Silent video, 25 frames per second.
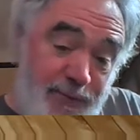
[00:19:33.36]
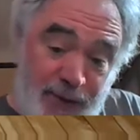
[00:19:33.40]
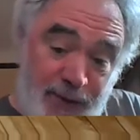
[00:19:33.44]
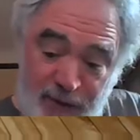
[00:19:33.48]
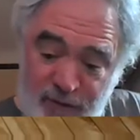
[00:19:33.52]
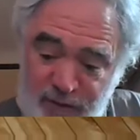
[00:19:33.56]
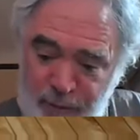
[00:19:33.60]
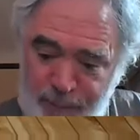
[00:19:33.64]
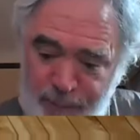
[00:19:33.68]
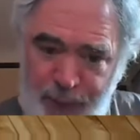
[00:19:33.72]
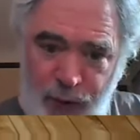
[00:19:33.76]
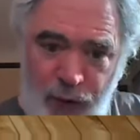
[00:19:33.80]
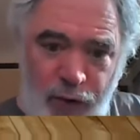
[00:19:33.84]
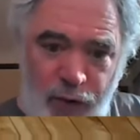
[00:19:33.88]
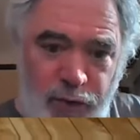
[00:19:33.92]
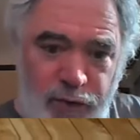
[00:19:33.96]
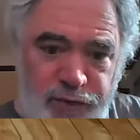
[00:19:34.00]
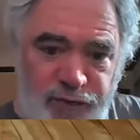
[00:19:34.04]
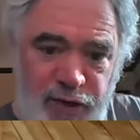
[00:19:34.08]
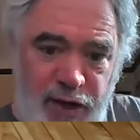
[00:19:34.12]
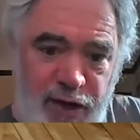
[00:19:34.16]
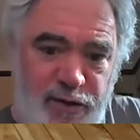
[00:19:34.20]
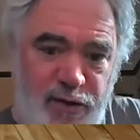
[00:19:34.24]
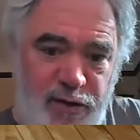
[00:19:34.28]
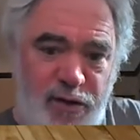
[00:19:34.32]
And
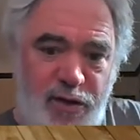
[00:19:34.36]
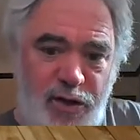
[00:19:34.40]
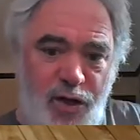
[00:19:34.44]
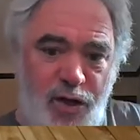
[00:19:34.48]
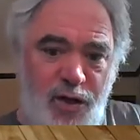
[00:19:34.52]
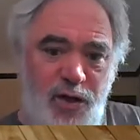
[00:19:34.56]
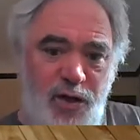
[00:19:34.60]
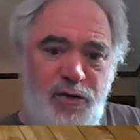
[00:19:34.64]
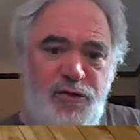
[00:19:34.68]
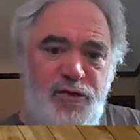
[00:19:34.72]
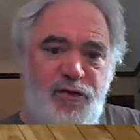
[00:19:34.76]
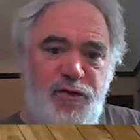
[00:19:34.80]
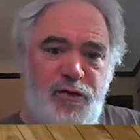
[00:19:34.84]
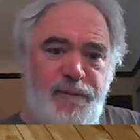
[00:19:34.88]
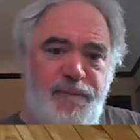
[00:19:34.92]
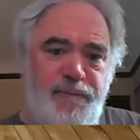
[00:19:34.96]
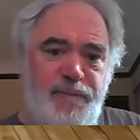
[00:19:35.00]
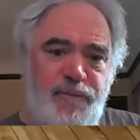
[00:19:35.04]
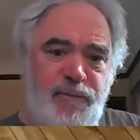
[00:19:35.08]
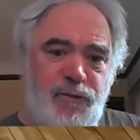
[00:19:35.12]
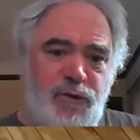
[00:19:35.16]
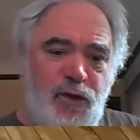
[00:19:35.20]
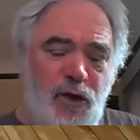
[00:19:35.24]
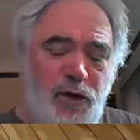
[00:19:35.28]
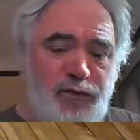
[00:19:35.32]
suppose that the goods,
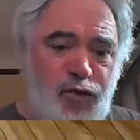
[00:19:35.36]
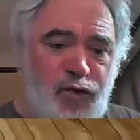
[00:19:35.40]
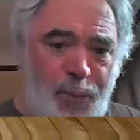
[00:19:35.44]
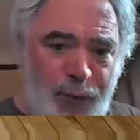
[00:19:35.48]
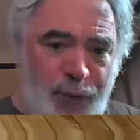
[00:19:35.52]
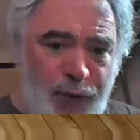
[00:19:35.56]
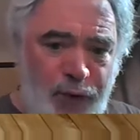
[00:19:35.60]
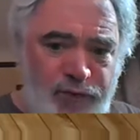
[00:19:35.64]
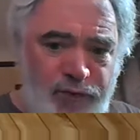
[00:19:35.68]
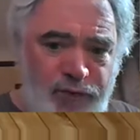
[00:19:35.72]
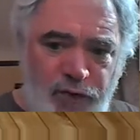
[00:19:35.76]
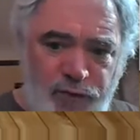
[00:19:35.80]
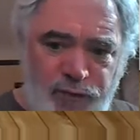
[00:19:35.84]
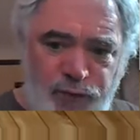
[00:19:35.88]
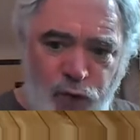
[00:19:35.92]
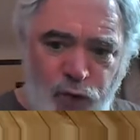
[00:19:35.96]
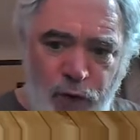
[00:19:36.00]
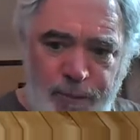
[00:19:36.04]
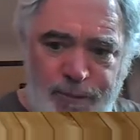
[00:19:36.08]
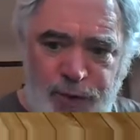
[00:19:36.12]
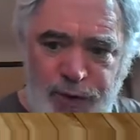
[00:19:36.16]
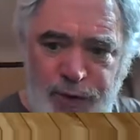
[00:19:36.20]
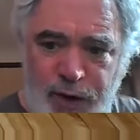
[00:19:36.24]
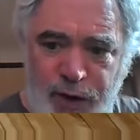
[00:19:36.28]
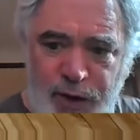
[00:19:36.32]
those who produce it
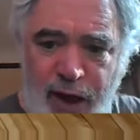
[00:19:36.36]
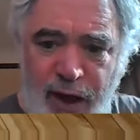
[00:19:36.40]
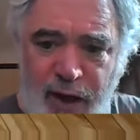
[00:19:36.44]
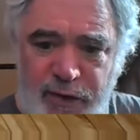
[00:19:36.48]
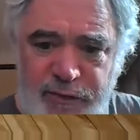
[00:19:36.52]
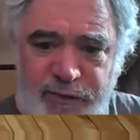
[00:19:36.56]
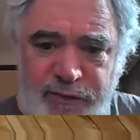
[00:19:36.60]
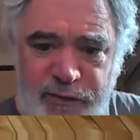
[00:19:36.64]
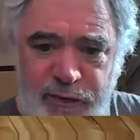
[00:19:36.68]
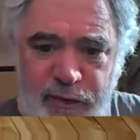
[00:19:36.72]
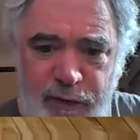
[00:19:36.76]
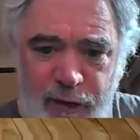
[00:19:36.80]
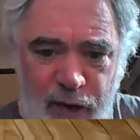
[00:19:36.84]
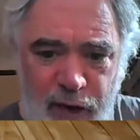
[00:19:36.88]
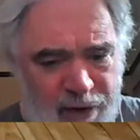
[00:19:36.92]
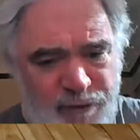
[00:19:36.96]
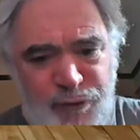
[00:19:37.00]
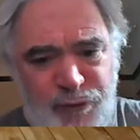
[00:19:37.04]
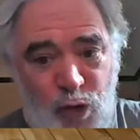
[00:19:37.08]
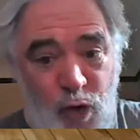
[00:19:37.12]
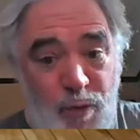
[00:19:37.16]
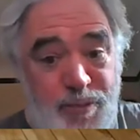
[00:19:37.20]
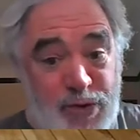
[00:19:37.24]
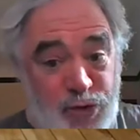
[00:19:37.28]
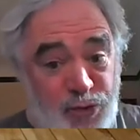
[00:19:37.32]
form good X, uh,
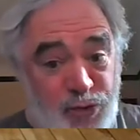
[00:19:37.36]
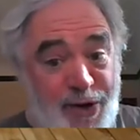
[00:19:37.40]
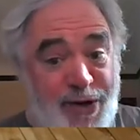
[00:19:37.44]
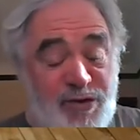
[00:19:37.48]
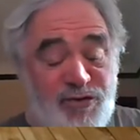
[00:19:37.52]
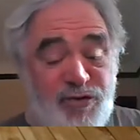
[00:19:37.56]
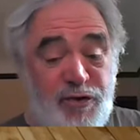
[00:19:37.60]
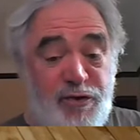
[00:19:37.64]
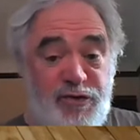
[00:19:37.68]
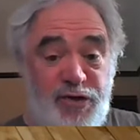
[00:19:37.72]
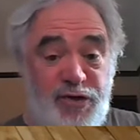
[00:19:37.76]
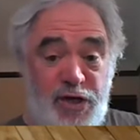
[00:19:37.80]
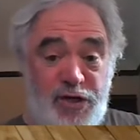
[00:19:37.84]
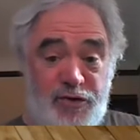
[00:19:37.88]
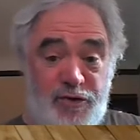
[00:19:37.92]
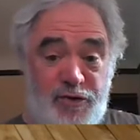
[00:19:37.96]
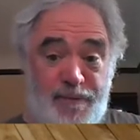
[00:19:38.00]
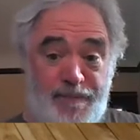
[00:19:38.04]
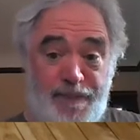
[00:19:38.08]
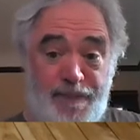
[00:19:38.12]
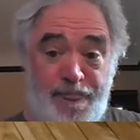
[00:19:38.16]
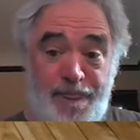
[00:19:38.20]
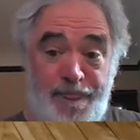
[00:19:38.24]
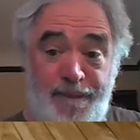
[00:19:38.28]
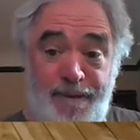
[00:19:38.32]
form a trade association.
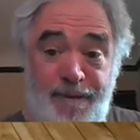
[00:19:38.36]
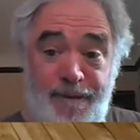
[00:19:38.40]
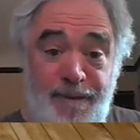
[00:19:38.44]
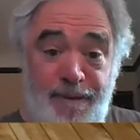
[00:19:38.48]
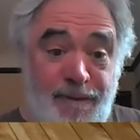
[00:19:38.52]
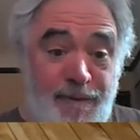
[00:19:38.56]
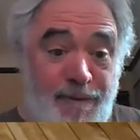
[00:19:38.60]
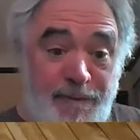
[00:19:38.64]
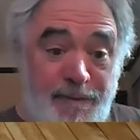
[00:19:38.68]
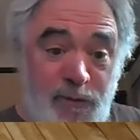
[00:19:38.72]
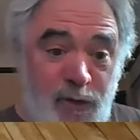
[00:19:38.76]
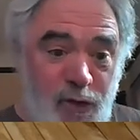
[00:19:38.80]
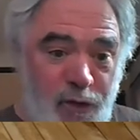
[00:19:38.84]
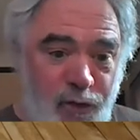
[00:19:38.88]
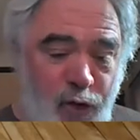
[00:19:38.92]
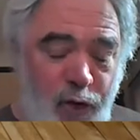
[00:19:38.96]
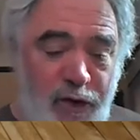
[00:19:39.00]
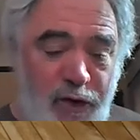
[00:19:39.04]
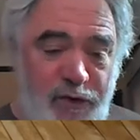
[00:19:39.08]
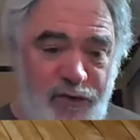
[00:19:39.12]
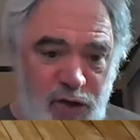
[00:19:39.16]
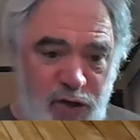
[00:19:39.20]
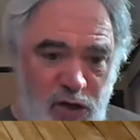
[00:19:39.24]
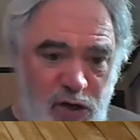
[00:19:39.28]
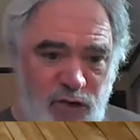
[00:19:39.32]
Of
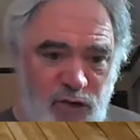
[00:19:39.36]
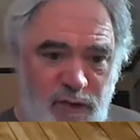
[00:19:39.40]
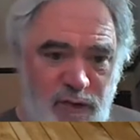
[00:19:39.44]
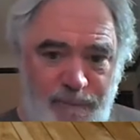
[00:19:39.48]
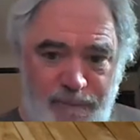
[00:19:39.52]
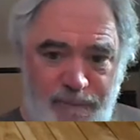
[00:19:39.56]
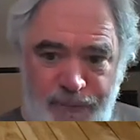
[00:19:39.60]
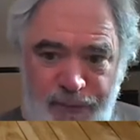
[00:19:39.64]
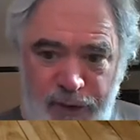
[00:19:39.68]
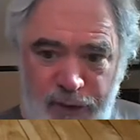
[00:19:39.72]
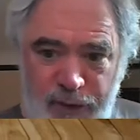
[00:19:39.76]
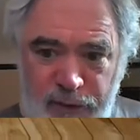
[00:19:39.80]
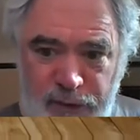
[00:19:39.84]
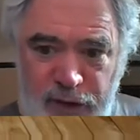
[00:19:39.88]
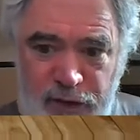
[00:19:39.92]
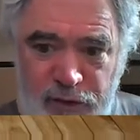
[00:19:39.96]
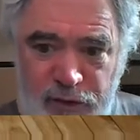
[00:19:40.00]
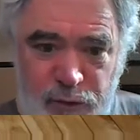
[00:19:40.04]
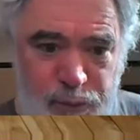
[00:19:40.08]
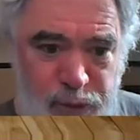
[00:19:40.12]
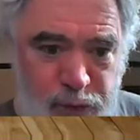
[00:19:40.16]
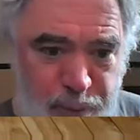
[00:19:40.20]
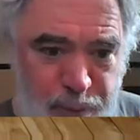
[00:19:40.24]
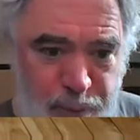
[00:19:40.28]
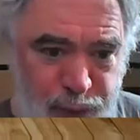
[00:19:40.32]
course, this
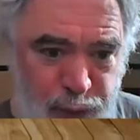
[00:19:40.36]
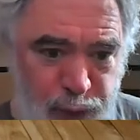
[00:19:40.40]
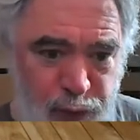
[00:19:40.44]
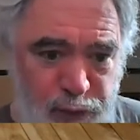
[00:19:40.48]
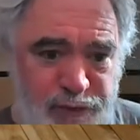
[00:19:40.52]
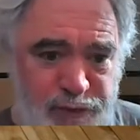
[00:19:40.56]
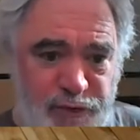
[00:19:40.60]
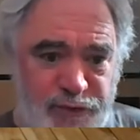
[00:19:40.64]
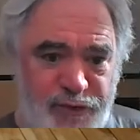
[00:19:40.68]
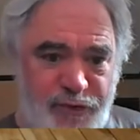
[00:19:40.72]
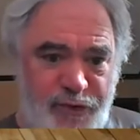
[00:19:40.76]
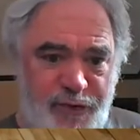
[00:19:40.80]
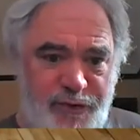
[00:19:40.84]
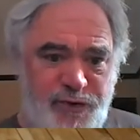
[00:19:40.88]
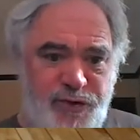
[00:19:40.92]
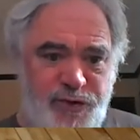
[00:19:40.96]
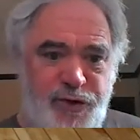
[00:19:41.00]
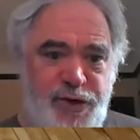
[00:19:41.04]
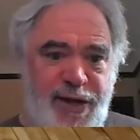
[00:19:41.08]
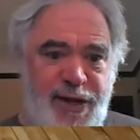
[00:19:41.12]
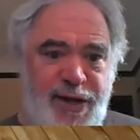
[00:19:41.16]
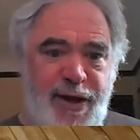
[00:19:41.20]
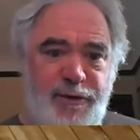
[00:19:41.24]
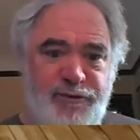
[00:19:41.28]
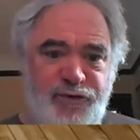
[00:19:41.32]
this the producers of this
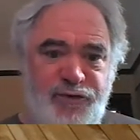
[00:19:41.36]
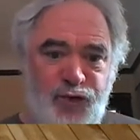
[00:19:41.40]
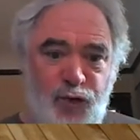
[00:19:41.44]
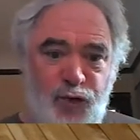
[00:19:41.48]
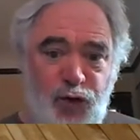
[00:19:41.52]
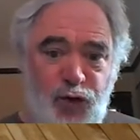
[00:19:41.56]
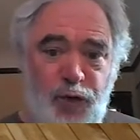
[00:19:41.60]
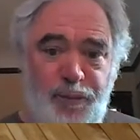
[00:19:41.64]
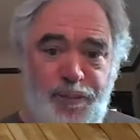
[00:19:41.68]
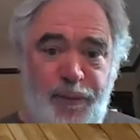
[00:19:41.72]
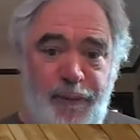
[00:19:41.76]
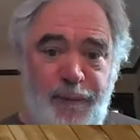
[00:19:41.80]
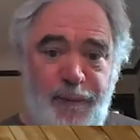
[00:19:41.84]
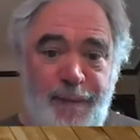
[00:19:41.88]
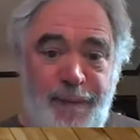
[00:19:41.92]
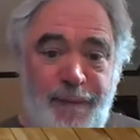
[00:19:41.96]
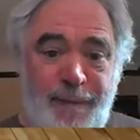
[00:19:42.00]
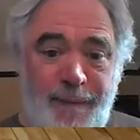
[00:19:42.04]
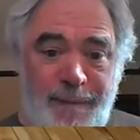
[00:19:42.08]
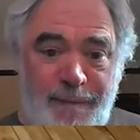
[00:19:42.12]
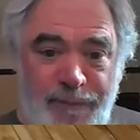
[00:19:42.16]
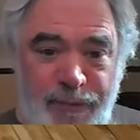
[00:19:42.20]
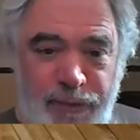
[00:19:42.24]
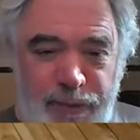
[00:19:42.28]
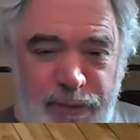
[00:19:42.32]
good now as a group,
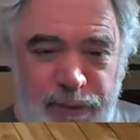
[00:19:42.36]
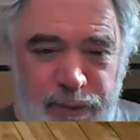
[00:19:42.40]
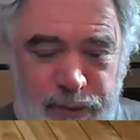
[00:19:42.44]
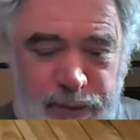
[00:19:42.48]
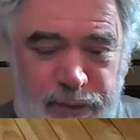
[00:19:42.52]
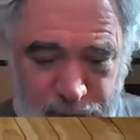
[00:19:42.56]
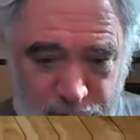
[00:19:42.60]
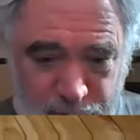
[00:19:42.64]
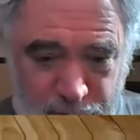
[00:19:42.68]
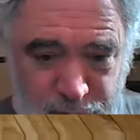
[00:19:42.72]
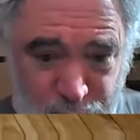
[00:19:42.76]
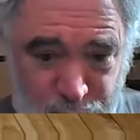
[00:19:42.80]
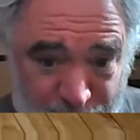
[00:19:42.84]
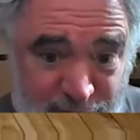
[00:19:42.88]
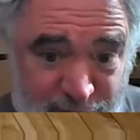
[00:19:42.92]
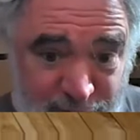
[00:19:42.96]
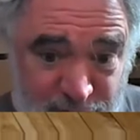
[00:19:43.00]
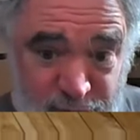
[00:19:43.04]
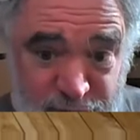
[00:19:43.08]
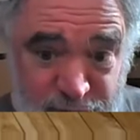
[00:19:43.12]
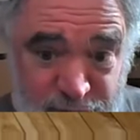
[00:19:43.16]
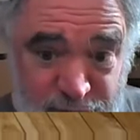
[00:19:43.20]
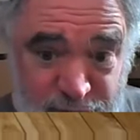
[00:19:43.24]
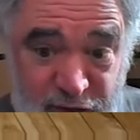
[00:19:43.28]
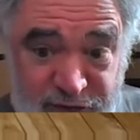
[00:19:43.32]
the trade
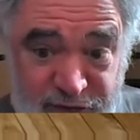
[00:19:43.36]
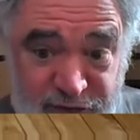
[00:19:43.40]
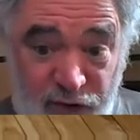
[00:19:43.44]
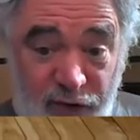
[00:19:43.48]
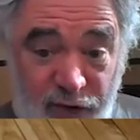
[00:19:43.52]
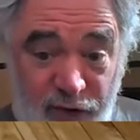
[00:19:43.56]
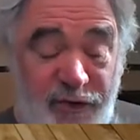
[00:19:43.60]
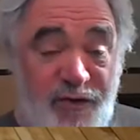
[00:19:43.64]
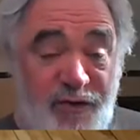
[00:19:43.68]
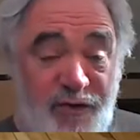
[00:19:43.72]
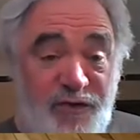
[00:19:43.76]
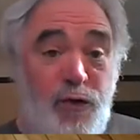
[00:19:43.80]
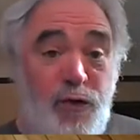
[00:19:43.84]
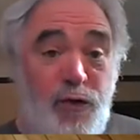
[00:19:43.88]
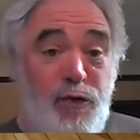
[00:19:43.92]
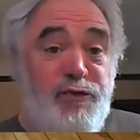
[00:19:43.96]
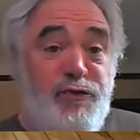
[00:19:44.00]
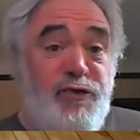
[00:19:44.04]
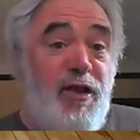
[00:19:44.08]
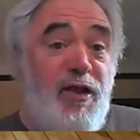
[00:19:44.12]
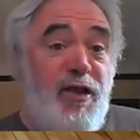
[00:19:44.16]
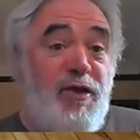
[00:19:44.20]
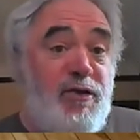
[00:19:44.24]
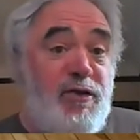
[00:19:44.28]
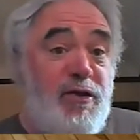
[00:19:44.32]
association are the sole
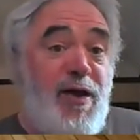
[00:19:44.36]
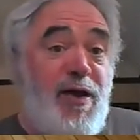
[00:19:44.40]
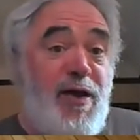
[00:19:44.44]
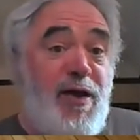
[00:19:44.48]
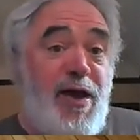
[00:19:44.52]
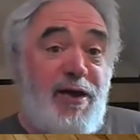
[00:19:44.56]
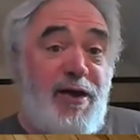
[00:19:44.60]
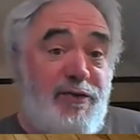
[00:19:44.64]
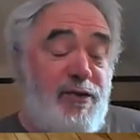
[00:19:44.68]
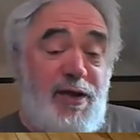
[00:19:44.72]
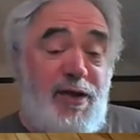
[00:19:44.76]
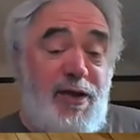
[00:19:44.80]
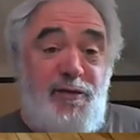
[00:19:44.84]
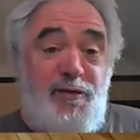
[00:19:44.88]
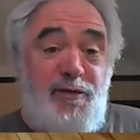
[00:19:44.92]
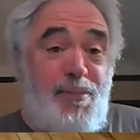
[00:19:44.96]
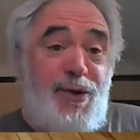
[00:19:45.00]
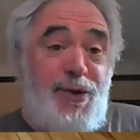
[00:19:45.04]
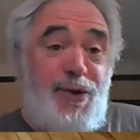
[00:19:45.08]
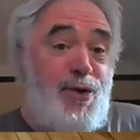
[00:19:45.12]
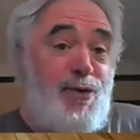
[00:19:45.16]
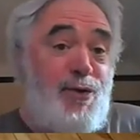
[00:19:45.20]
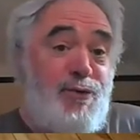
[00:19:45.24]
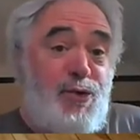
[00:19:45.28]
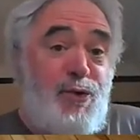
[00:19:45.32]
sellers of X.
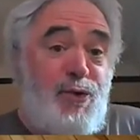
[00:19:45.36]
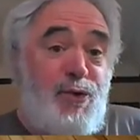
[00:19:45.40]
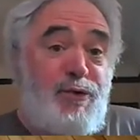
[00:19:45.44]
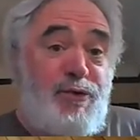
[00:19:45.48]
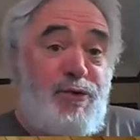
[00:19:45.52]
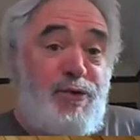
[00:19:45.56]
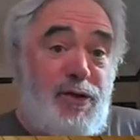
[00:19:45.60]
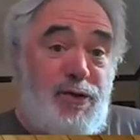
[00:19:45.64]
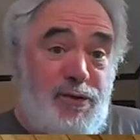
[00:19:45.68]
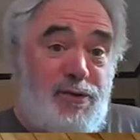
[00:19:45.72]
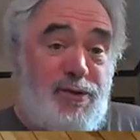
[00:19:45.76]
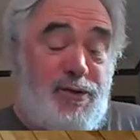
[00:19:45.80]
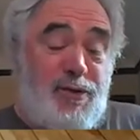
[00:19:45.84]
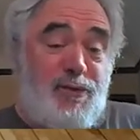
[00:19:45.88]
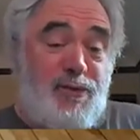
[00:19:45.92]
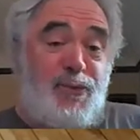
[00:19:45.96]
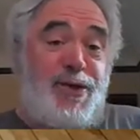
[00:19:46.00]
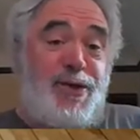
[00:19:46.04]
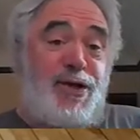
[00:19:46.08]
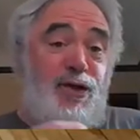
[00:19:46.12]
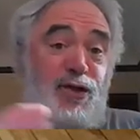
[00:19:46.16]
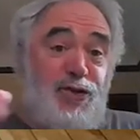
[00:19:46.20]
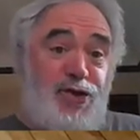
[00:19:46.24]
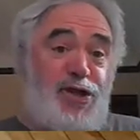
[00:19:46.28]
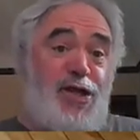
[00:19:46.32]
Everybody who's the,
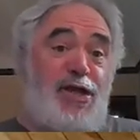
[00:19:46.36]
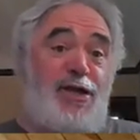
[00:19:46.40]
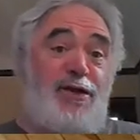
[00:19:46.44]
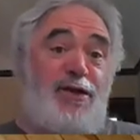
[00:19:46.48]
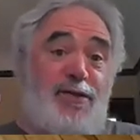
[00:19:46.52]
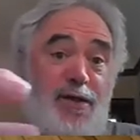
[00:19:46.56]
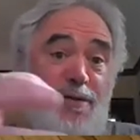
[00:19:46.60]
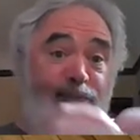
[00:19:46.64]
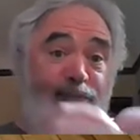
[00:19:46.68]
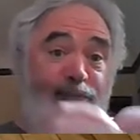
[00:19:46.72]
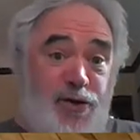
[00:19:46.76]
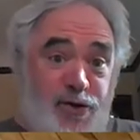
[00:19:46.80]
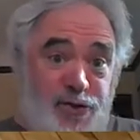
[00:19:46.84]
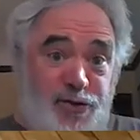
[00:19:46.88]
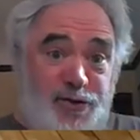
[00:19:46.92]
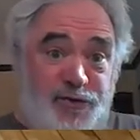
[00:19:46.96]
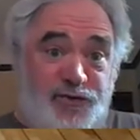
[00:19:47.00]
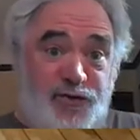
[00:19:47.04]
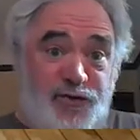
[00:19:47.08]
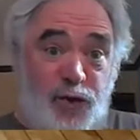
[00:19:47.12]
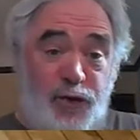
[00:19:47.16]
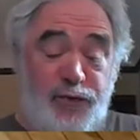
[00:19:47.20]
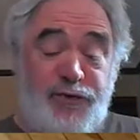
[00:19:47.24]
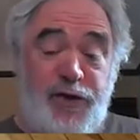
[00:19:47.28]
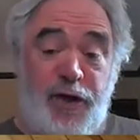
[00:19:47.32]
we can think of them, they're the
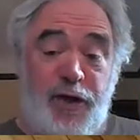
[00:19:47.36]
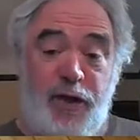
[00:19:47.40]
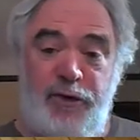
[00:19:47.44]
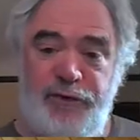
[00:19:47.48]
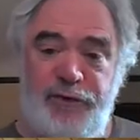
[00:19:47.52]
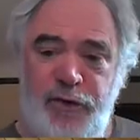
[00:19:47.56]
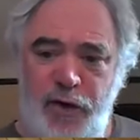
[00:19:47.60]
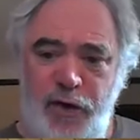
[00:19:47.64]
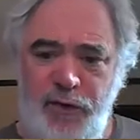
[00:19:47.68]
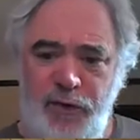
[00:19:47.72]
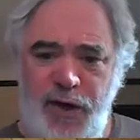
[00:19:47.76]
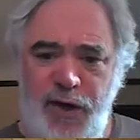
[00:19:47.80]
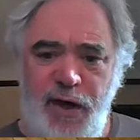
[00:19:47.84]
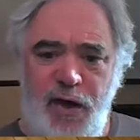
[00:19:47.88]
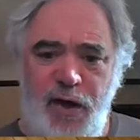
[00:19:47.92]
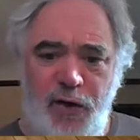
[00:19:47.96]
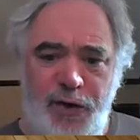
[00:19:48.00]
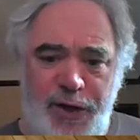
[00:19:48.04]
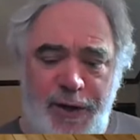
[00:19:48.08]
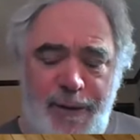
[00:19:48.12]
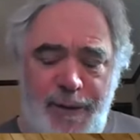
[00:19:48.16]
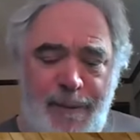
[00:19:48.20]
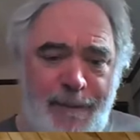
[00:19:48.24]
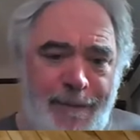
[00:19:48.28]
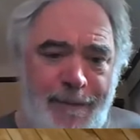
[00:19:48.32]
sole sellers. Okay,
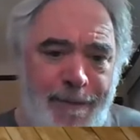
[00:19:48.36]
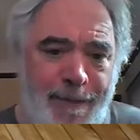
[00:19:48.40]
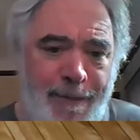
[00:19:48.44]
Cody.